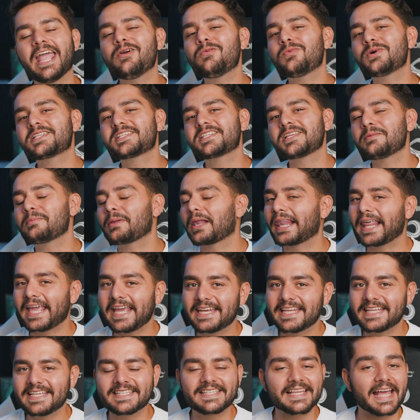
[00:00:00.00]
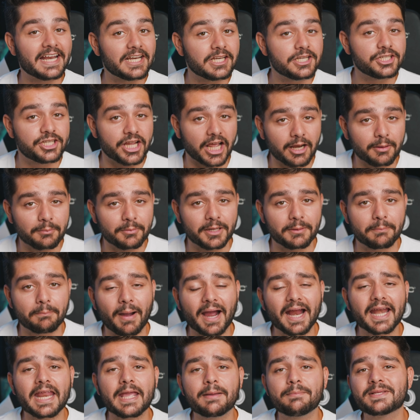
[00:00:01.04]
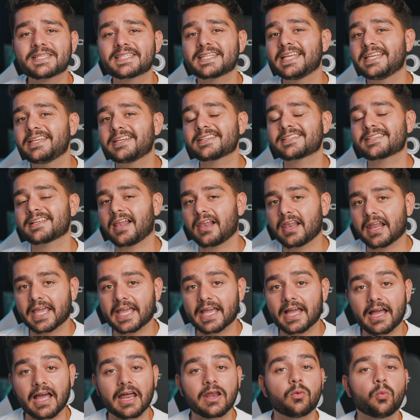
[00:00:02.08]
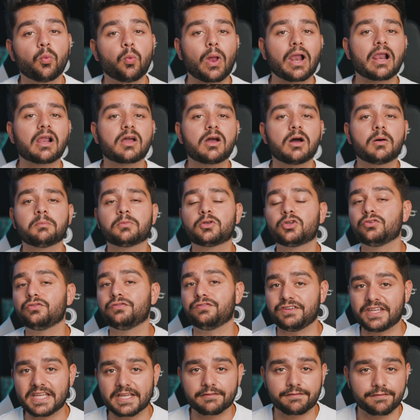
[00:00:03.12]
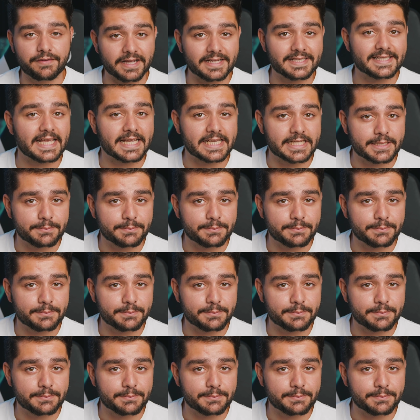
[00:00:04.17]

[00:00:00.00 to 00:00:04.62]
Hey, what's up ladies and gentlemen, my name is Ignace Aleya and welcome to VFX